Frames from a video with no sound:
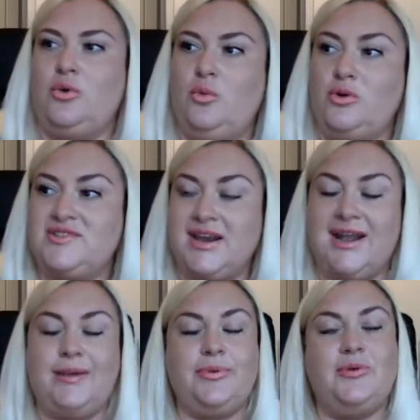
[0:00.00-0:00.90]
what's
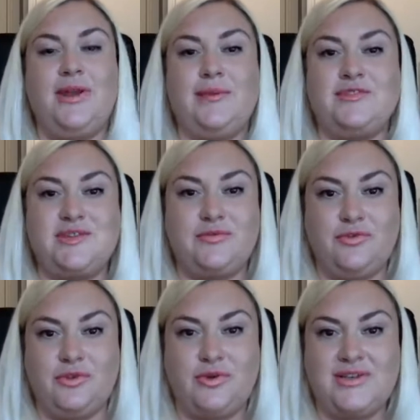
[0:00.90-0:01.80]
going to happen on Amazon
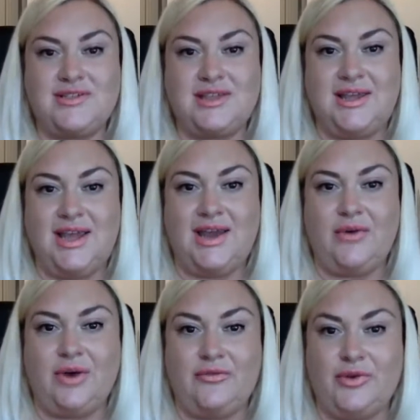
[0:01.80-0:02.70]
for the rest of the
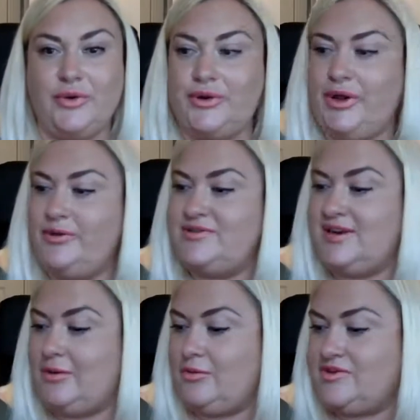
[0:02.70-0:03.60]
year, I've got no
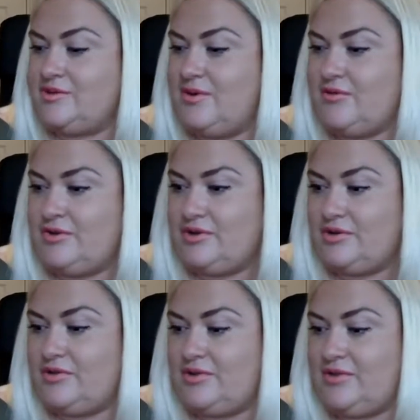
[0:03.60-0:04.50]
doubt whatsoever
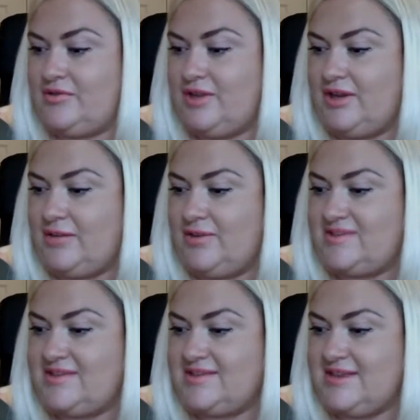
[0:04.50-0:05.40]
you're definitely going to be
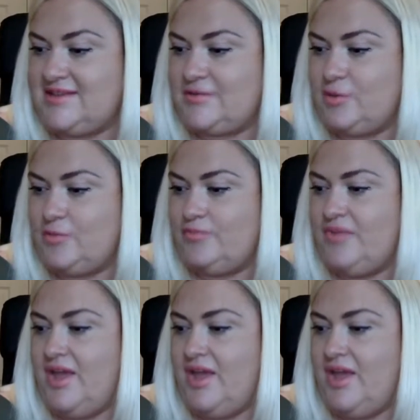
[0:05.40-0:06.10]
successful.